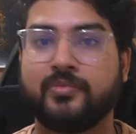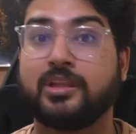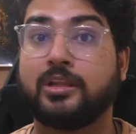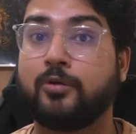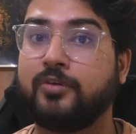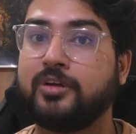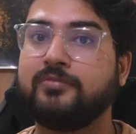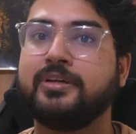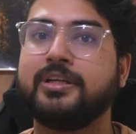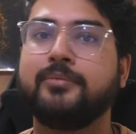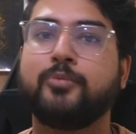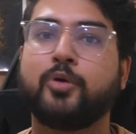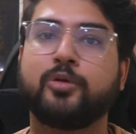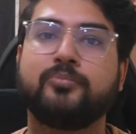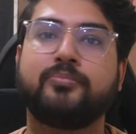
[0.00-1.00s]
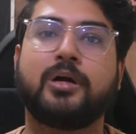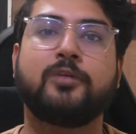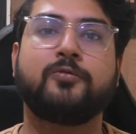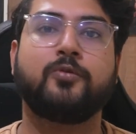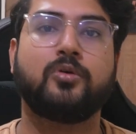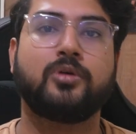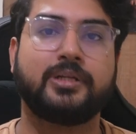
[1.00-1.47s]
Now, one very important
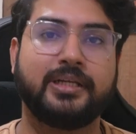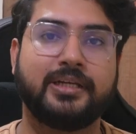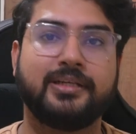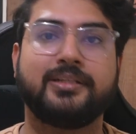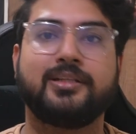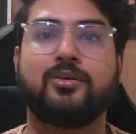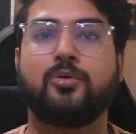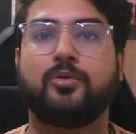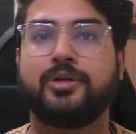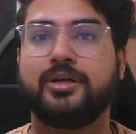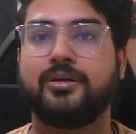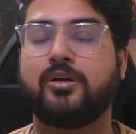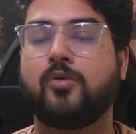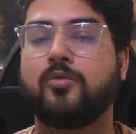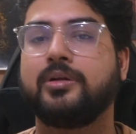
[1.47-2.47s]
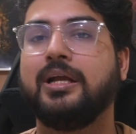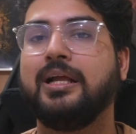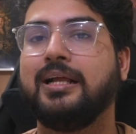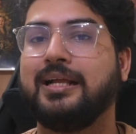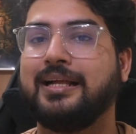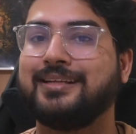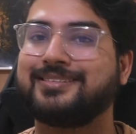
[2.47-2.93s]
part for clearing the coding round
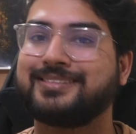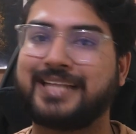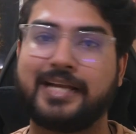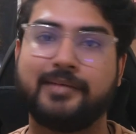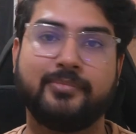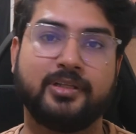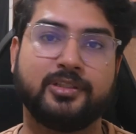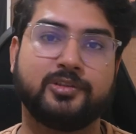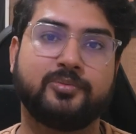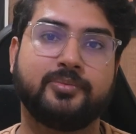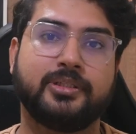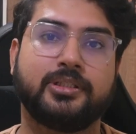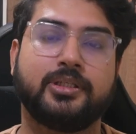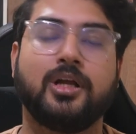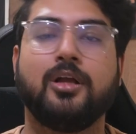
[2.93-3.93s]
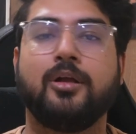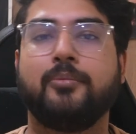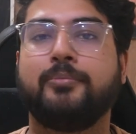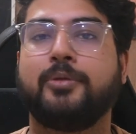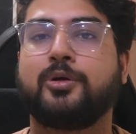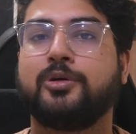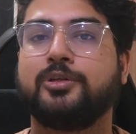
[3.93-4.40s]
is time management.
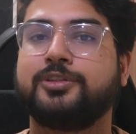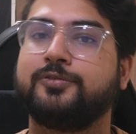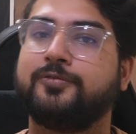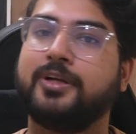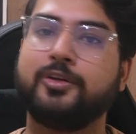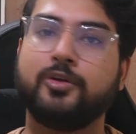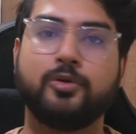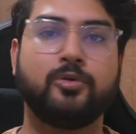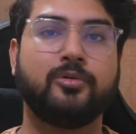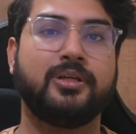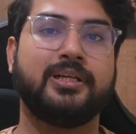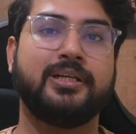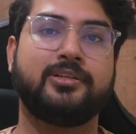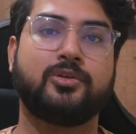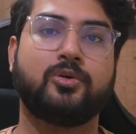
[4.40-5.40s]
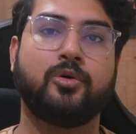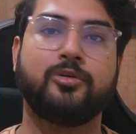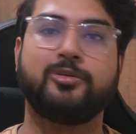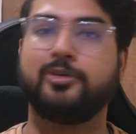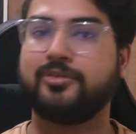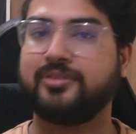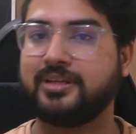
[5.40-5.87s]
Because when you're doing LeetCode,
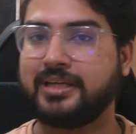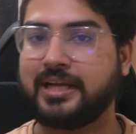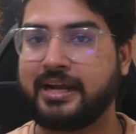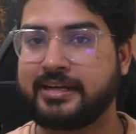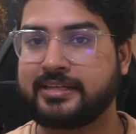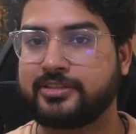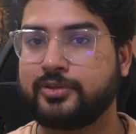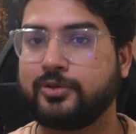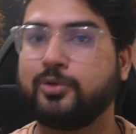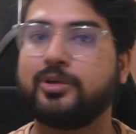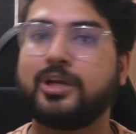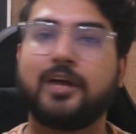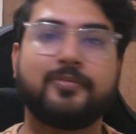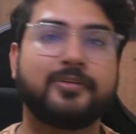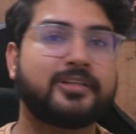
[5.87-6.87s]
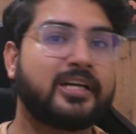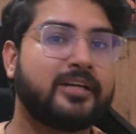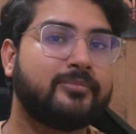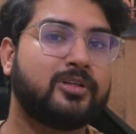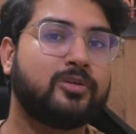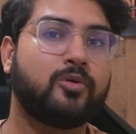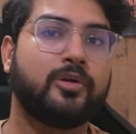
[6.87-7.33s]
you're relaxed, you don't have a
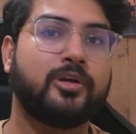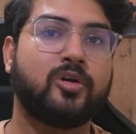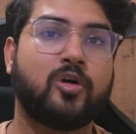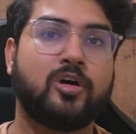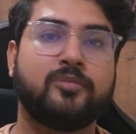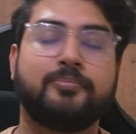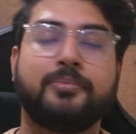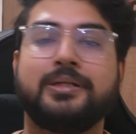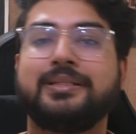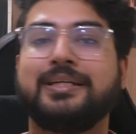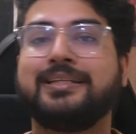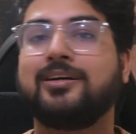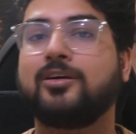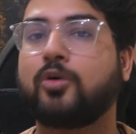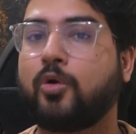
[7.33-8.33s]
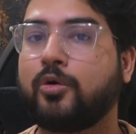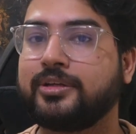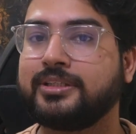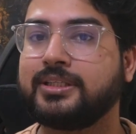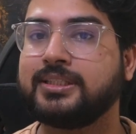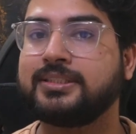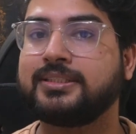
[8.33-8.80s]
timer going on, but in a
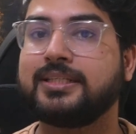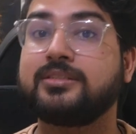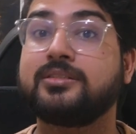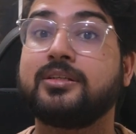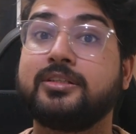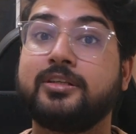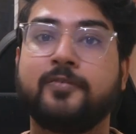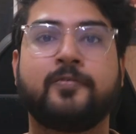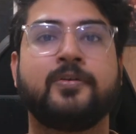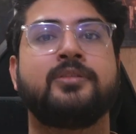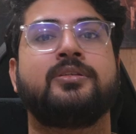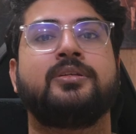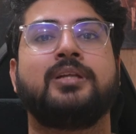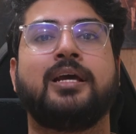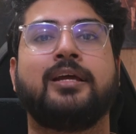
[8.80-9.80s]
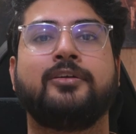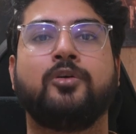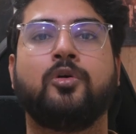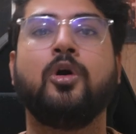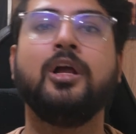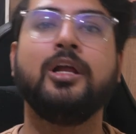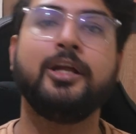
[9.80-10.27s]
contest, it's a different
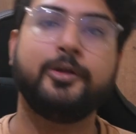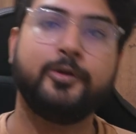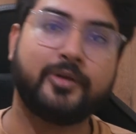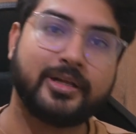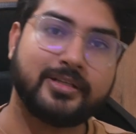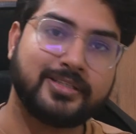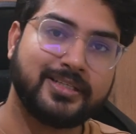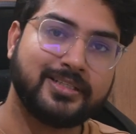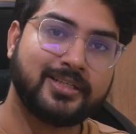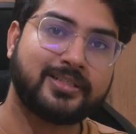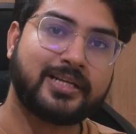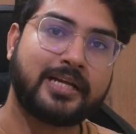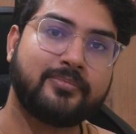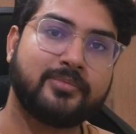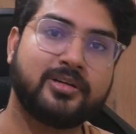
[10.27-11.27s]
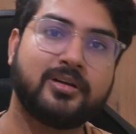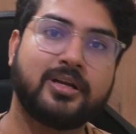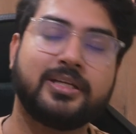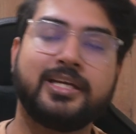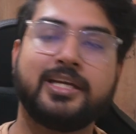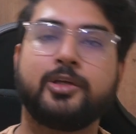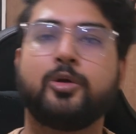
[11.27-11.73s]
scenario. You can see the timer
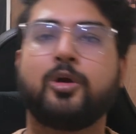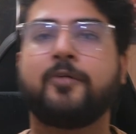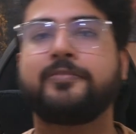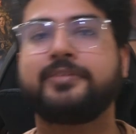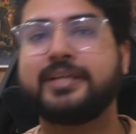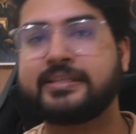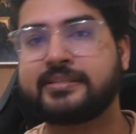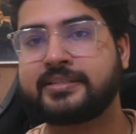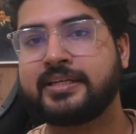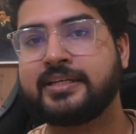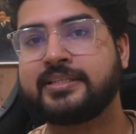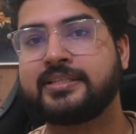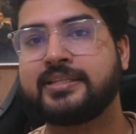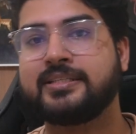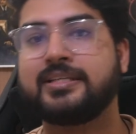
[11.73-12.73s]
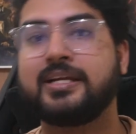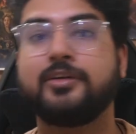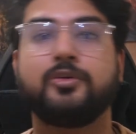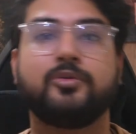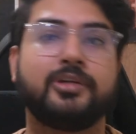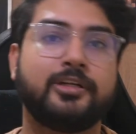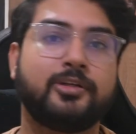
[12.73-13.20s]
running, you have test cases that
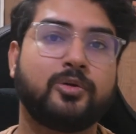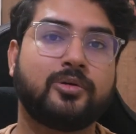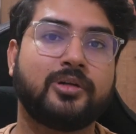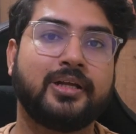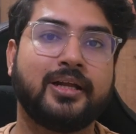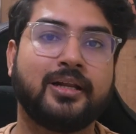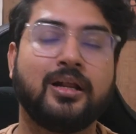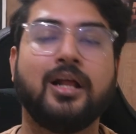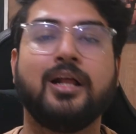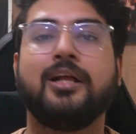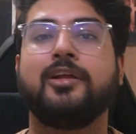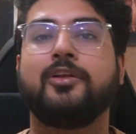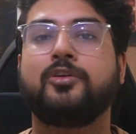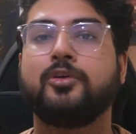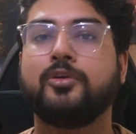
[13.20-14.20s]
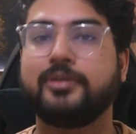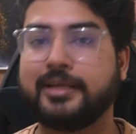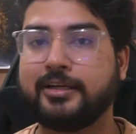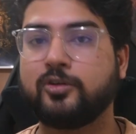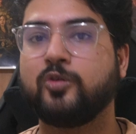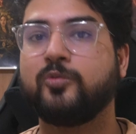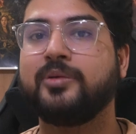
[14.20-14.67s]
you need to clear, so you
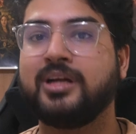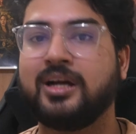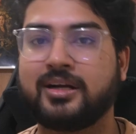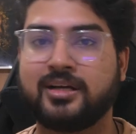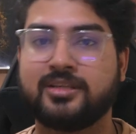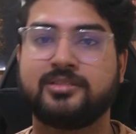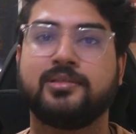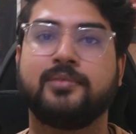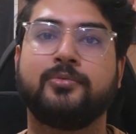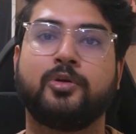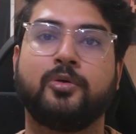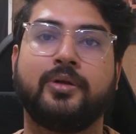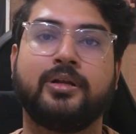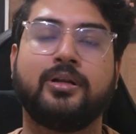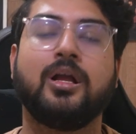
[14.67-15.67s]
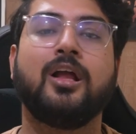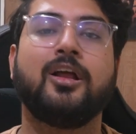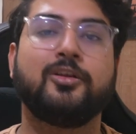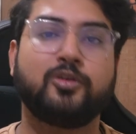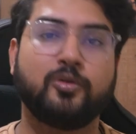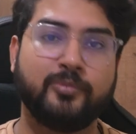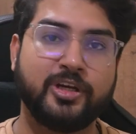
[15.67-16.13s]
need to be accustomed to it.
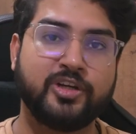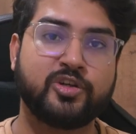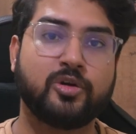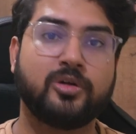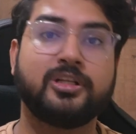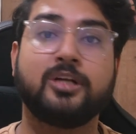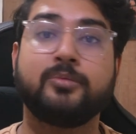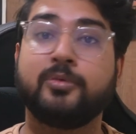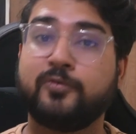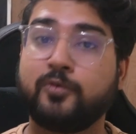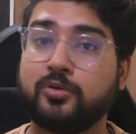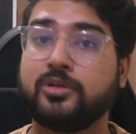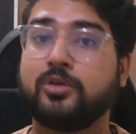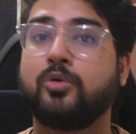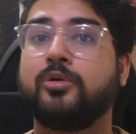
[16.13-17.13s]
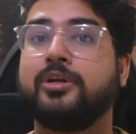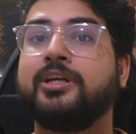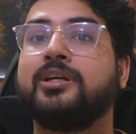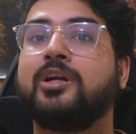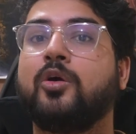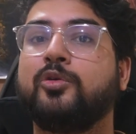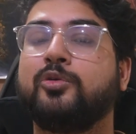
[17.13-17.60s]
So make sure that before the coding
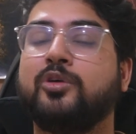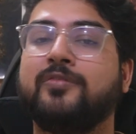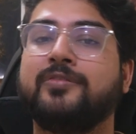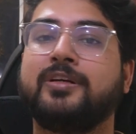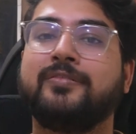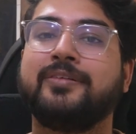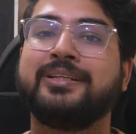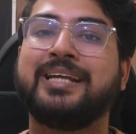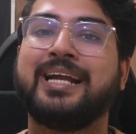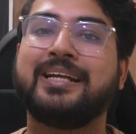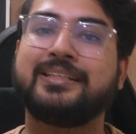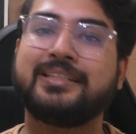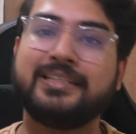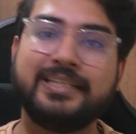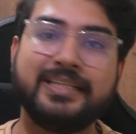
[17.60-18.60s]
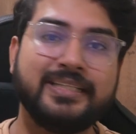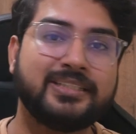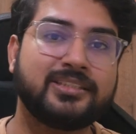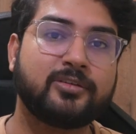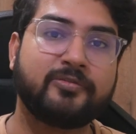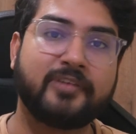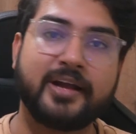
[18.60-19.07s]
round, you have given at
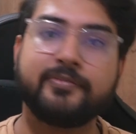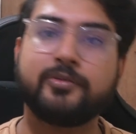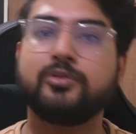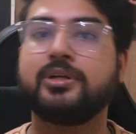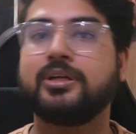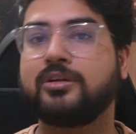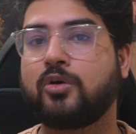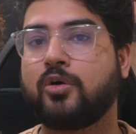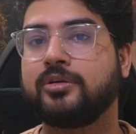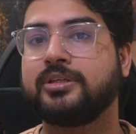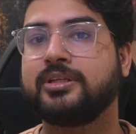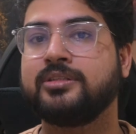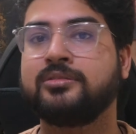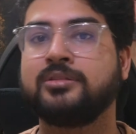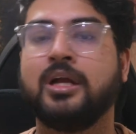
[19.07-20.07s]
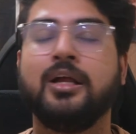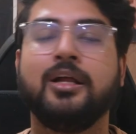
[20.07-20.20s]
least 5 to 10 contests.